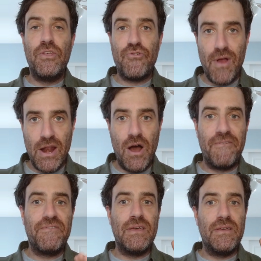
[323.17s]
The trade
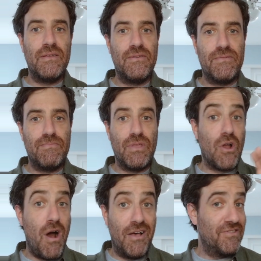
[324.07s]
off is the
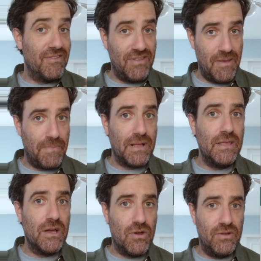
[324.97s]
cost is
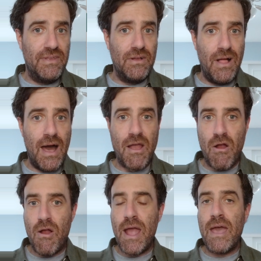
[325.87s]
typically a good deal
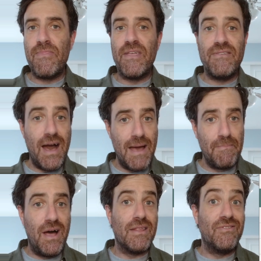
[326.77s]
higher, and the
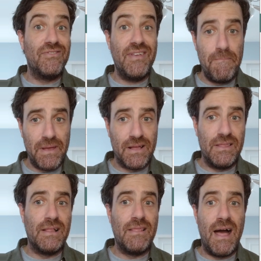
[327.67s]
timeline is
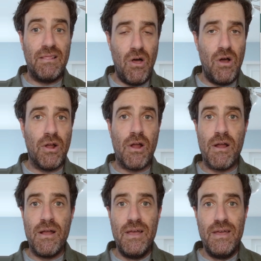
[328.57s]
typically a lot
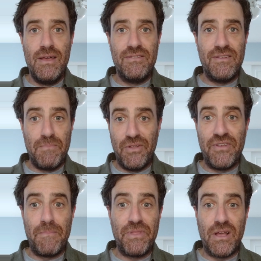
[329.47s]
longer to build
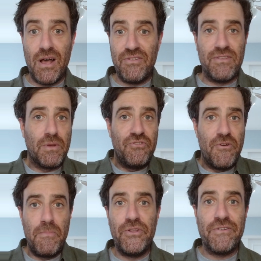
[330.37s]
something custom because
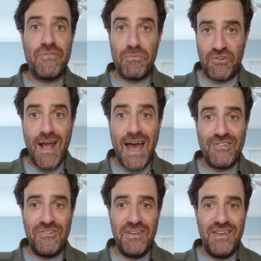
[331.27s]
you're building from
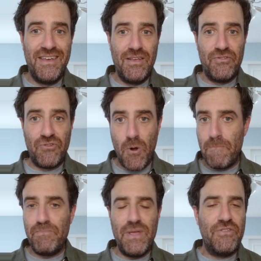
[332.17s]
scratch. So,
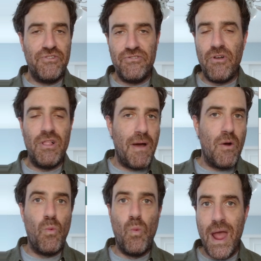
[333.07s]
it's just all
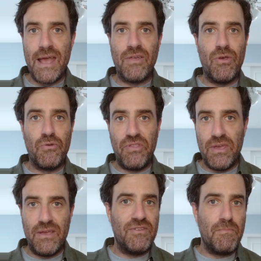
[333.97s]
about weighing those
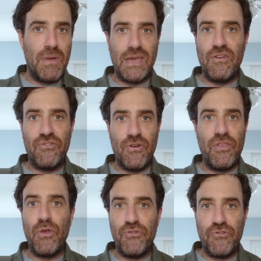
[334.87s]
things and making sure
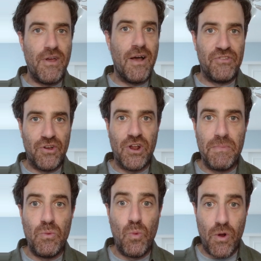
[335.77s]
that those trade offs are going to
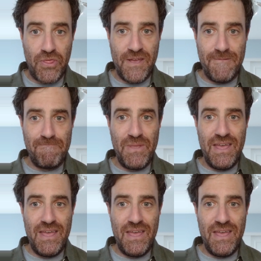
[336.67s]
be worth it.